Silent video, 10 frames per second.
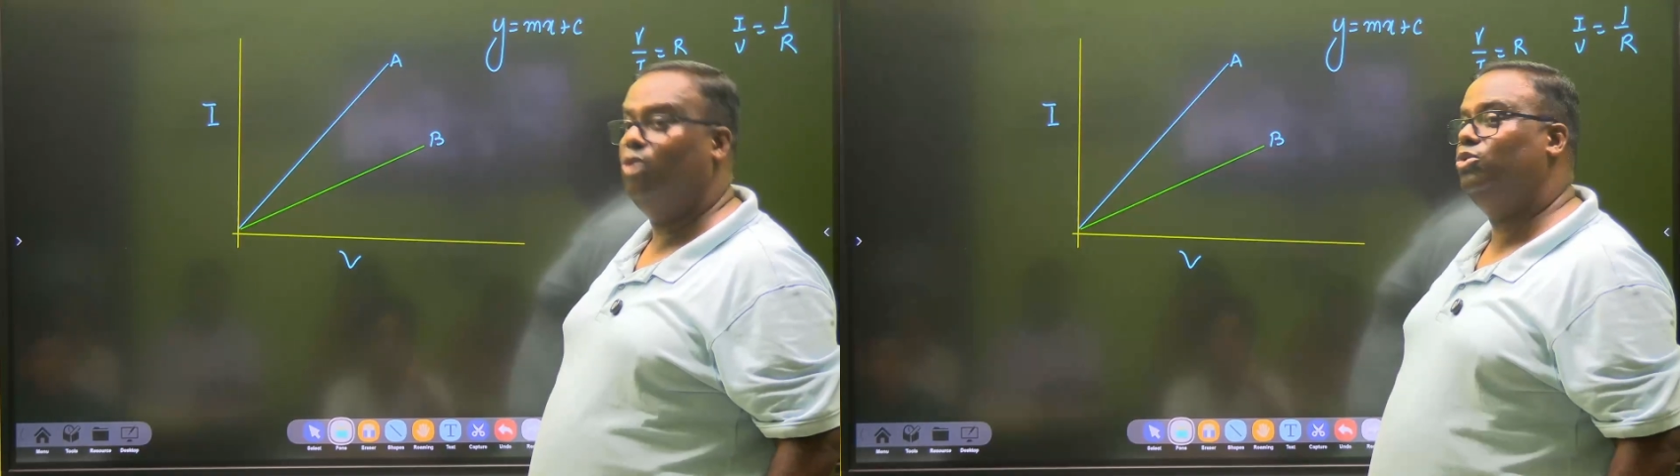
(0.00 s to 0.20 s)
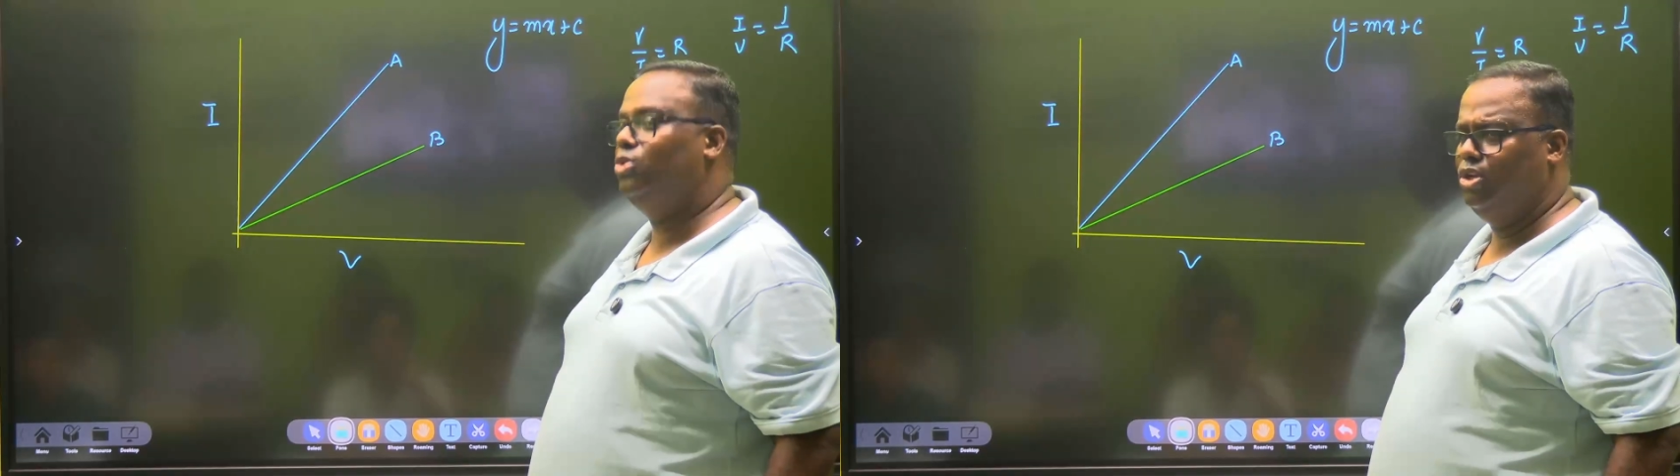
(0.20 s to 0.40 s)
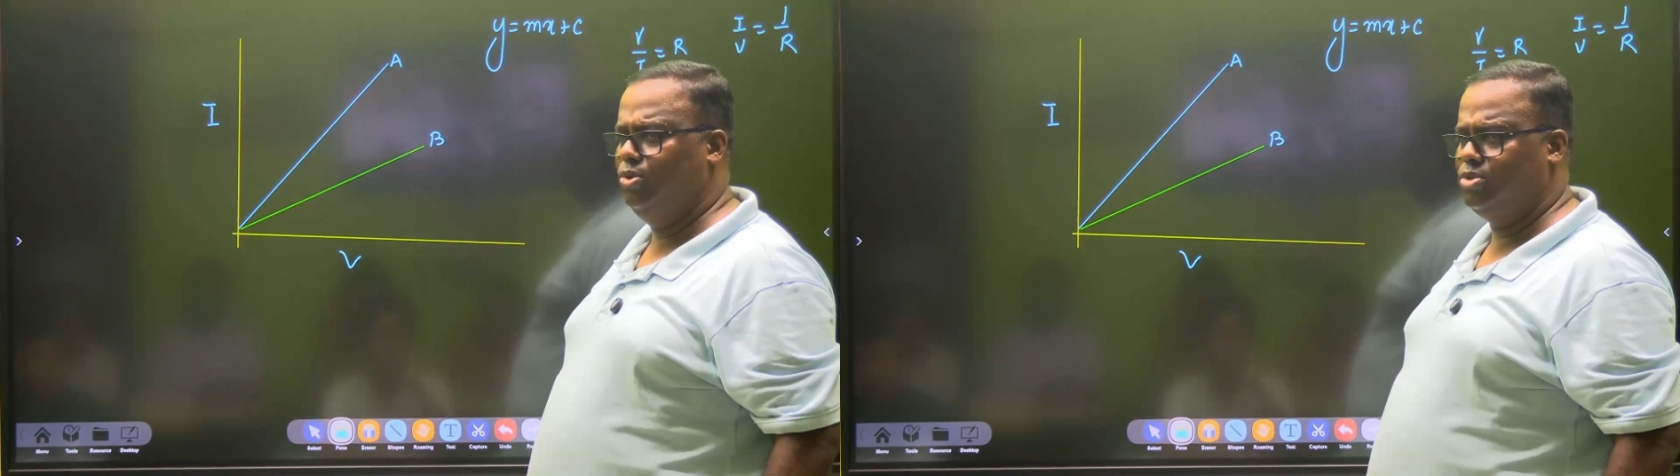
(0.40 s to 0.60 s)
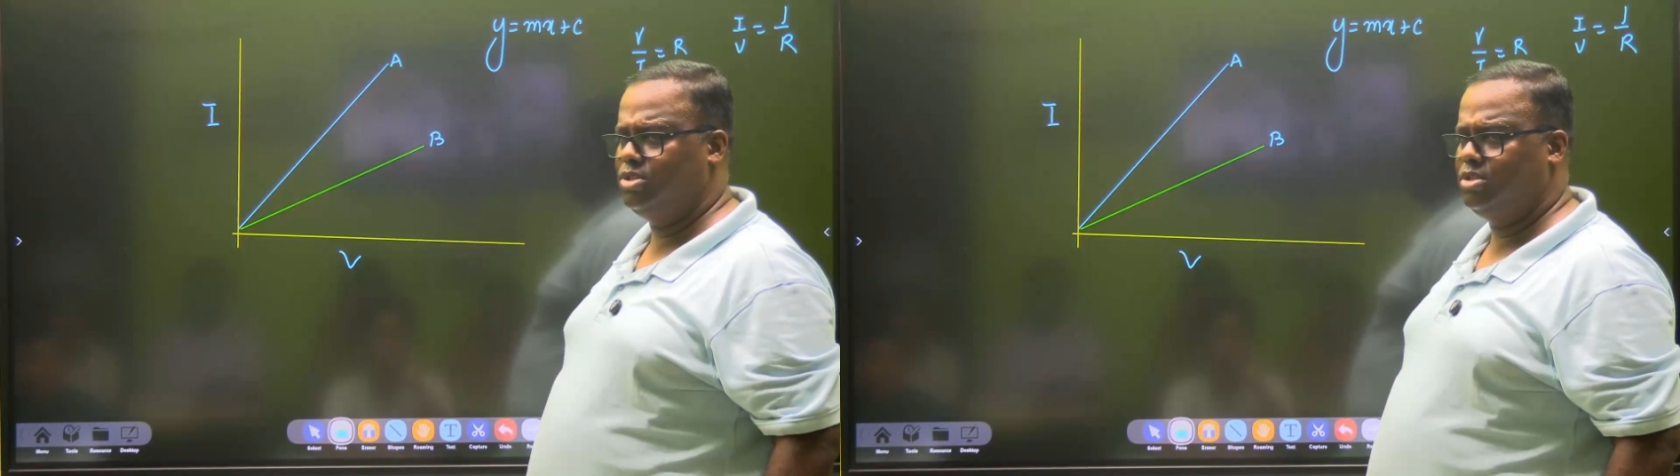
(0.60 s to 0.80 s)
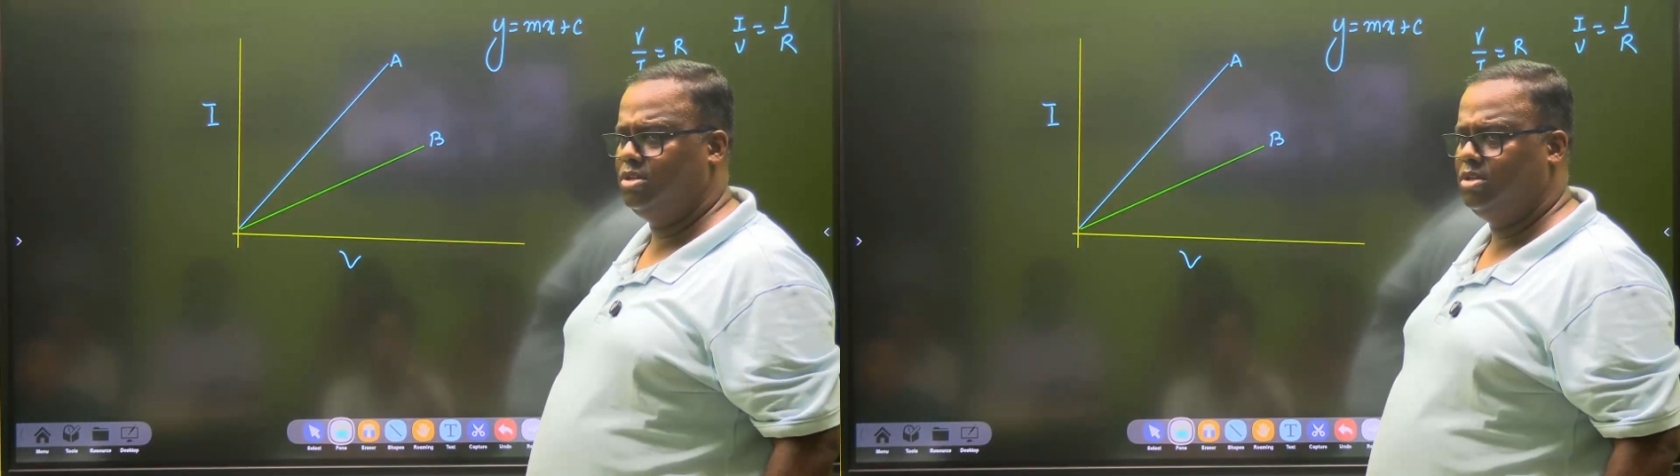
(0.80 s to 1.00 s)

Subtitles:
to deduce?